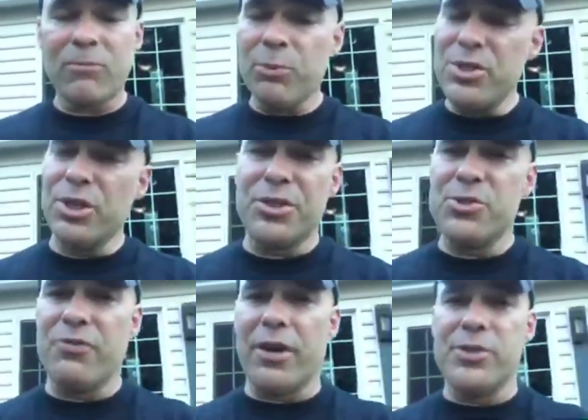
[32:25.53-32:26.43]
we took
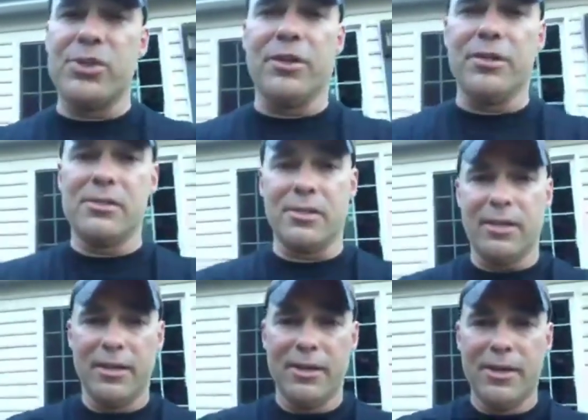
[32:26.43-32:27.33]
this very seriously.
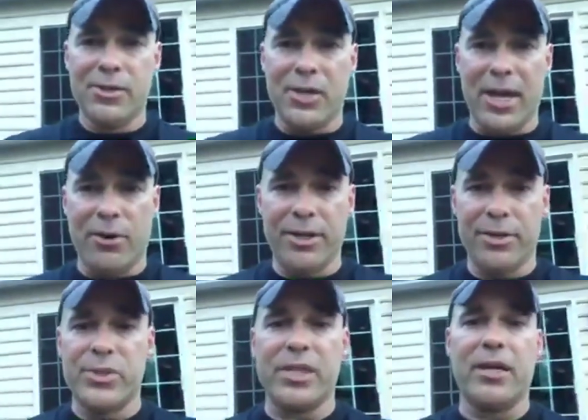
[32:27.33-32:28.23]
So hang on
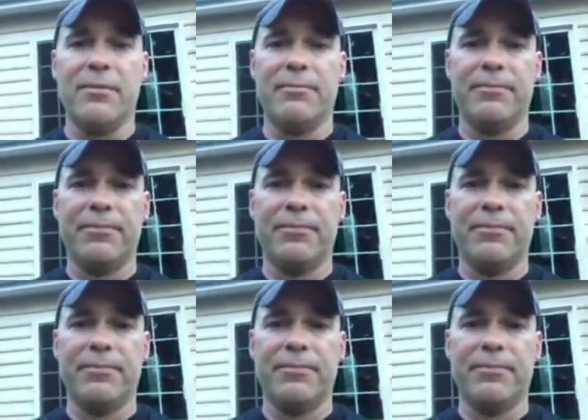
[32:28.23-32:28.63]
here a second.